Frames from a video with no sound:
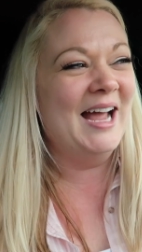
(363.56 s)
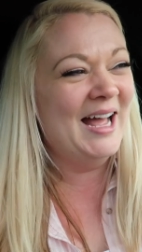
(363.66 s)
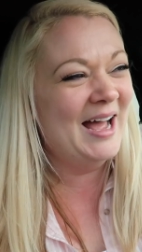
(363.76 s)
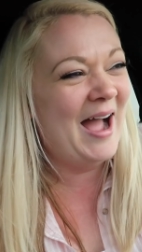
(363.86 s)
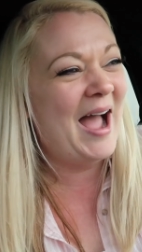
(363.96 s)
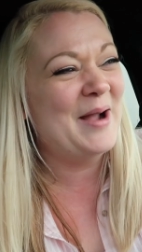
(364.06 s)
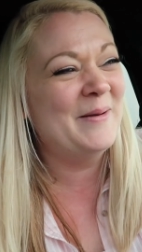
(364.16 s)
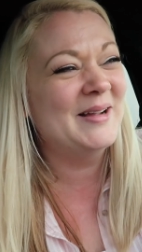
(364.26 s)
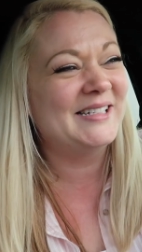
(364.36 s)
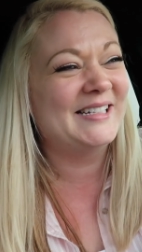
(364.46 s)
I
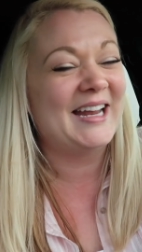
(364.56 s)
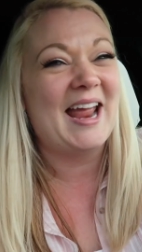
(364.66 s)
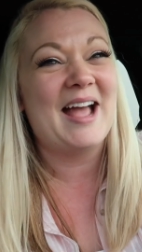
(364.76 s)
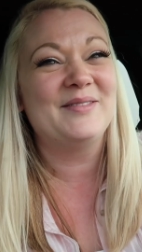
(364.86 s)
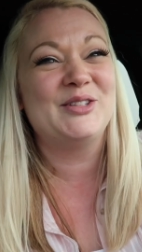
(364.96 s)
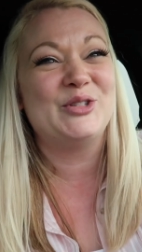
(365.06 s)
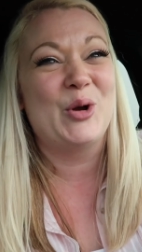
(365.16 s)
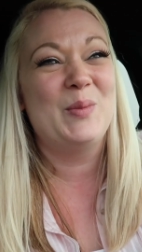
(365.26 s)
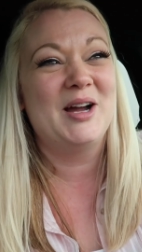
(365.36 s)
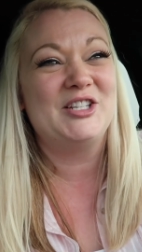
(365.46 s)
was gonna have
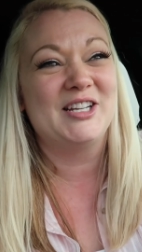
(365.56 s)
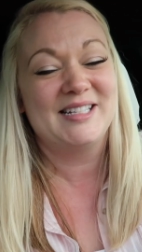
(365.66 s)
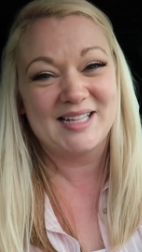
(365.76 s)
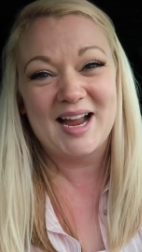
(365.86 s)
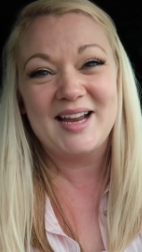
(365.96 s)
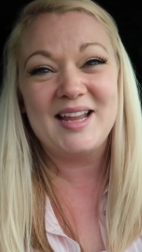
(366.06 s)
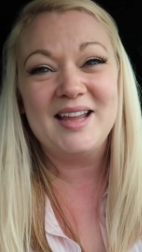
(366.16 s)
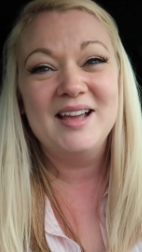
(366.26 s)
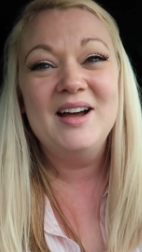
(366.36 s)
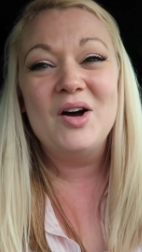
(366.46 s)
so much
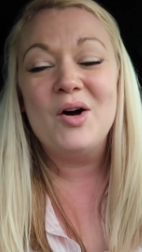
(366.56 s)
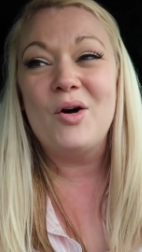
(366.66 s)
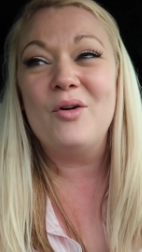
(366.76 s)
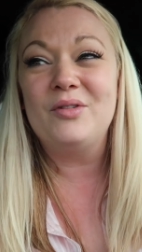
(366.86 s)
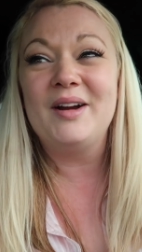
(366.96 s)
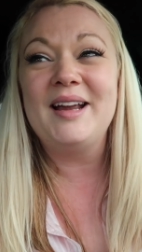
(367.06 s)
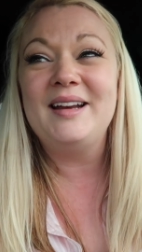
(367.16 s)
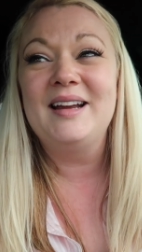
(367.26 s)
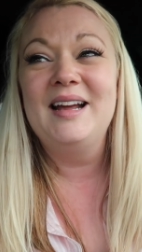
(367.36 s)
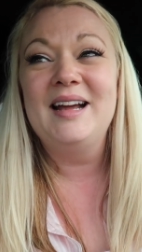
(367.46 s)
anxiety over it.
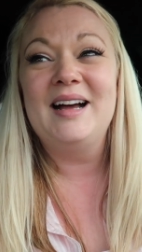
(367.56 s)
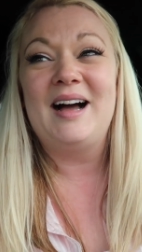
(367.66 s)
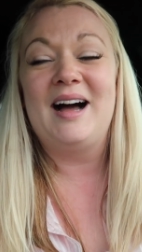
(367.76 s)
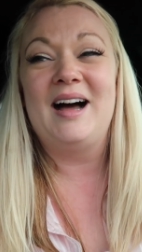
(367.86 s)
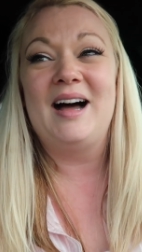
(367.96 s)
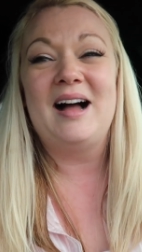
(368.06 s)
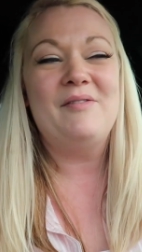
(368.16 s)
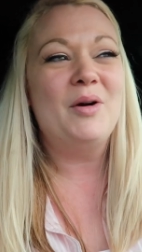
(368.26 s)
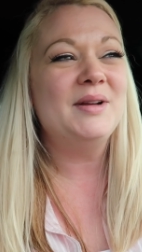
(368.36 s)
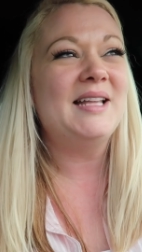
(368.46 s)
I've
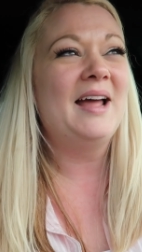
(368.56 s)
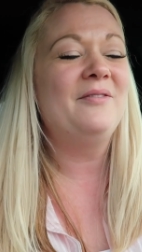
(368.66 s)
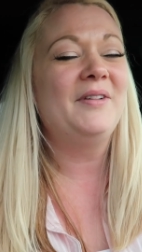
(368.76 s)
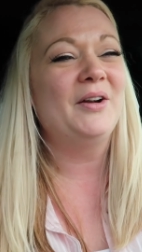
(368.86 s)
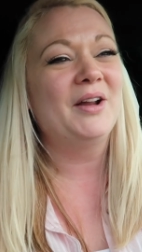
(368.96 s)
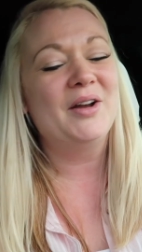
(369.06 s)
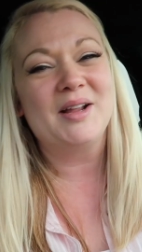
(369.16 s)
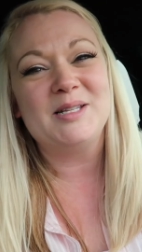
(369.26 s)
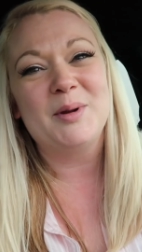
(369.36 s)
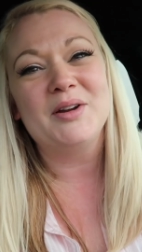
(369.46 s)
always had very good
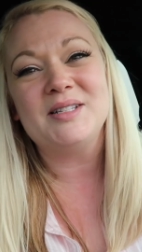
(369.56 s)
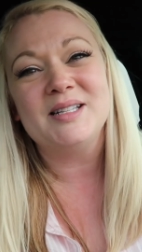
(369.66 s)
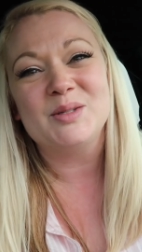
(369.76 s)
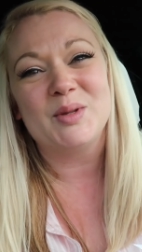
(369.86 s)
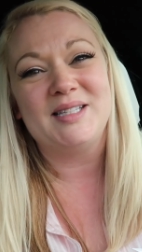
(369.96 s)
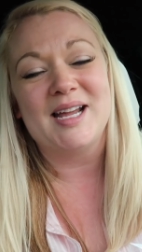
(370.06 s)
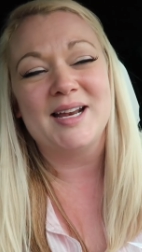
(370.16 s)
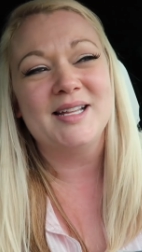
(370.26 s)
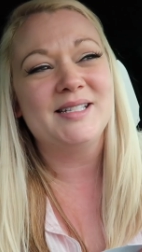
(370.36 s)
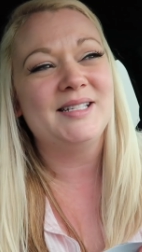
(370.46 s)
experiences with
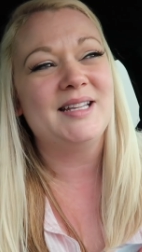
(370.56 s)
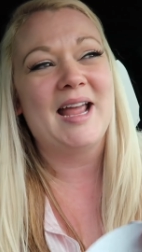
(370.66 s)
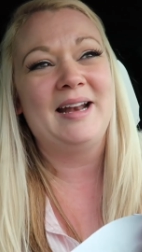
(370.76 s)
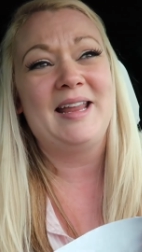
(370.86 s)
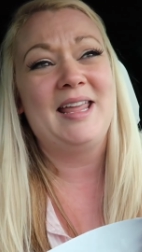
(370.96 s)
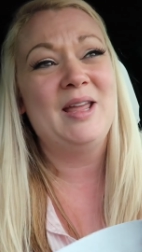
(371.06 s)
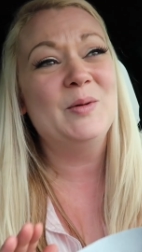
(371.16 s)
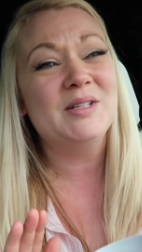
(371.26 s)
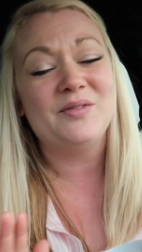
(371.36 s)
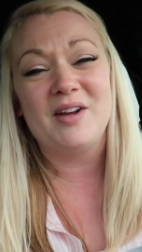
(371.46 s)
dentists, and he
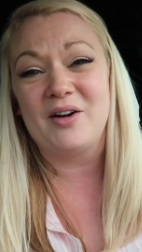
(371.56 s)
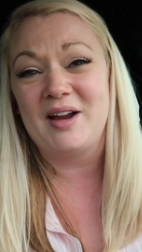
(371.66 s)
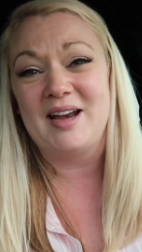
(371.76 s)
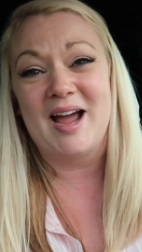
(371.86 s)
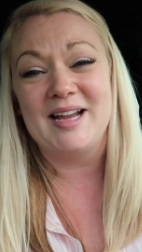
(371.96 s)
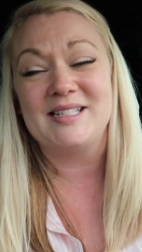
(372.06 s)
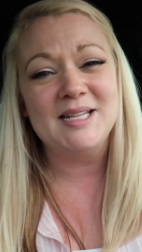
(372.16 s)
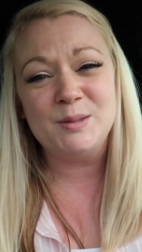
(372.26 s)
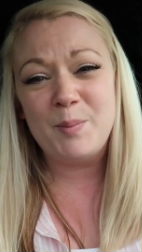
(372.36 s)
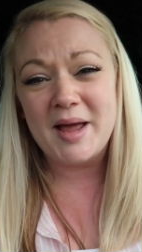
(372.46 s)
was very nice.
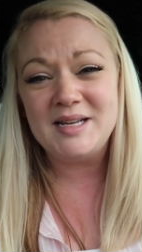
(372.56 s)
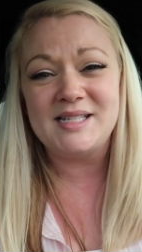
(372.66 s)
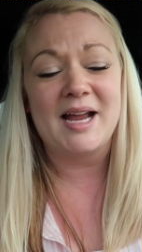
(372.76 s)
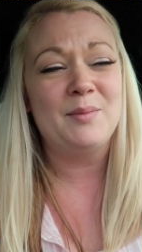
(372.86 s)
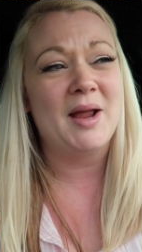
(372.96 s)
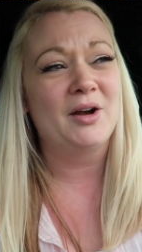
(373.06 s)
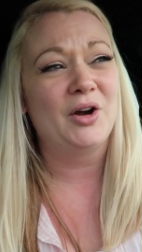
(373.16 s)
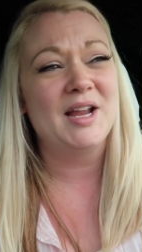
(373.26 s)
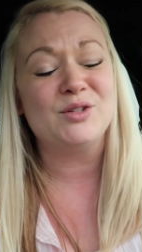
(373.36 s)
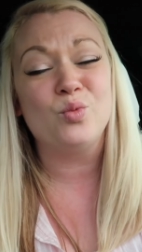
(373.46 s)
His bedside manner
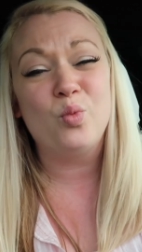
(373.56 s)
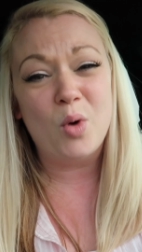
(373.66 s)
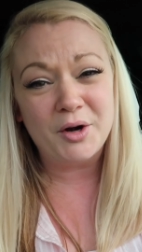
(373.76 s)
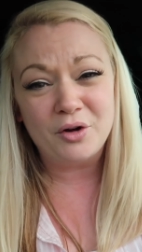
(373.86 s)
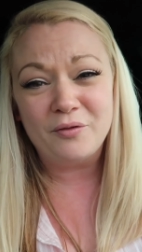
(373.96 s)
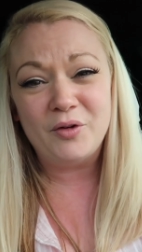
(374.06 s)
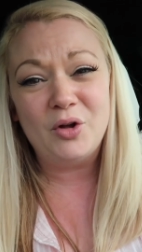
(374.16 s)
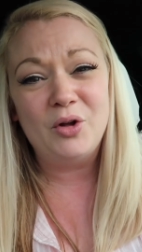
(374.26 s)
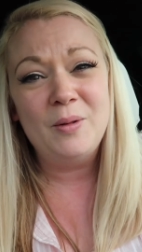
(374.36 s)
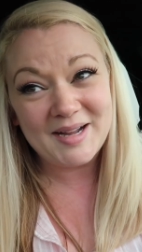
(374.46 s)
is
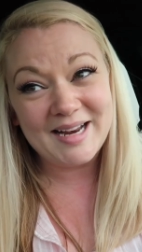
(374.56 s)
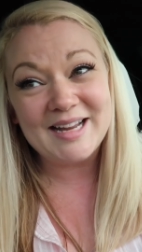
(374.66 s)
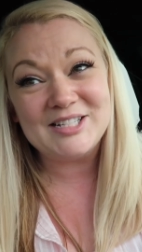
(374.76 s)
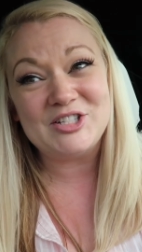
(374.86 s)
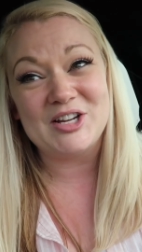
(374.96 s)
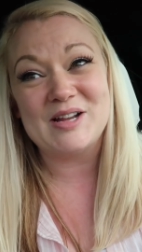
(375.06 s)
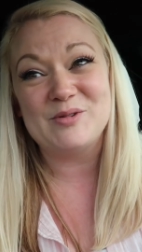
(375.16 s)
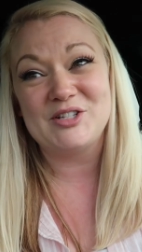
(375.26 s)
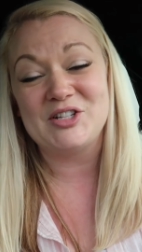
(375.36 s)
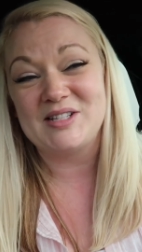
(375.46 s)
wonderful, but it
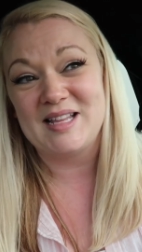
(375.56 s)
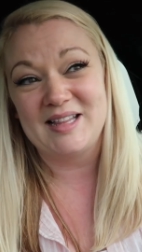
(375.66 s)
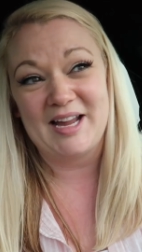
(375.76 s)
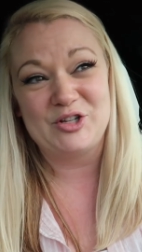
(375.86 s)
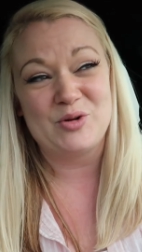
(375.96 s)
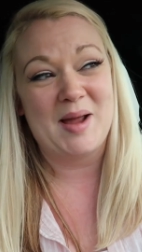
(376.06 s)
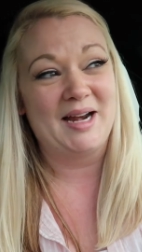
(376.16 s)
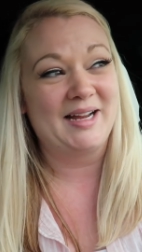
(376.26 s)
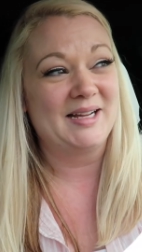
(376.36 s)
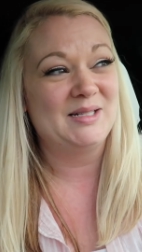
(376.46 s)
was just the like
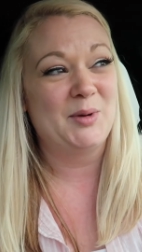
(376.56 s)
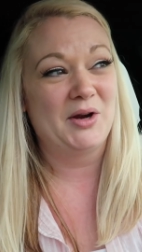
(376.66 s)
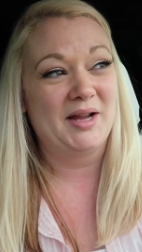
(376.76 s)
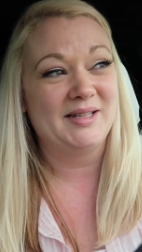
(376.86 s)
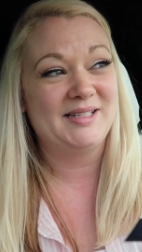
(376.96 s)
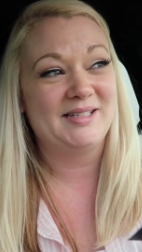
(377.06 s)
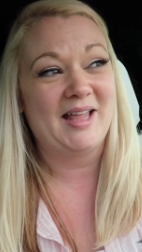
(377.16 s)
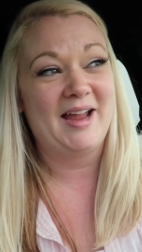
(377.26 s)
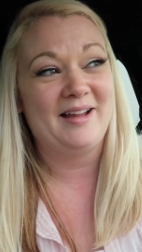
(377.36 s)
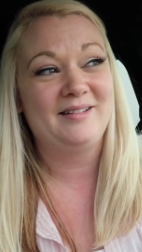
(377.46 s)
traumatic experience,
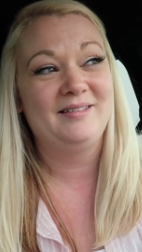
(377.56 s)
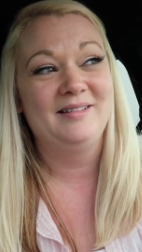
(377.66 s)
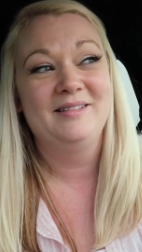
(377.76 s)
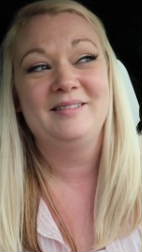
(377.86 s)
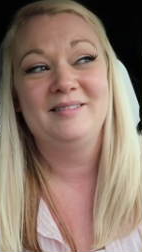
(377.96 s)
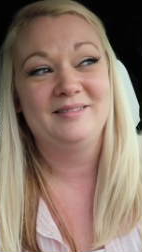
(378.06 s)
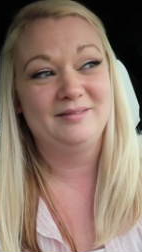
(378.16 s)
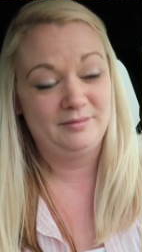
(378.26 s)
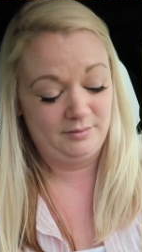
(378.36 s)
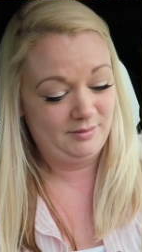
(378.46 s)
like.
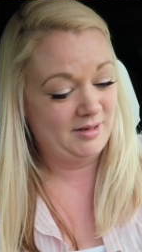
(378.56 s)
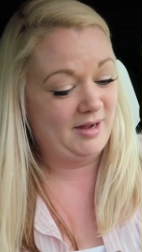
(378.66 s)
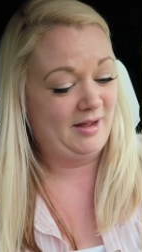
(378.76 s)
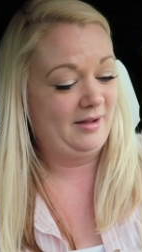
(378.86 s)
Ugh.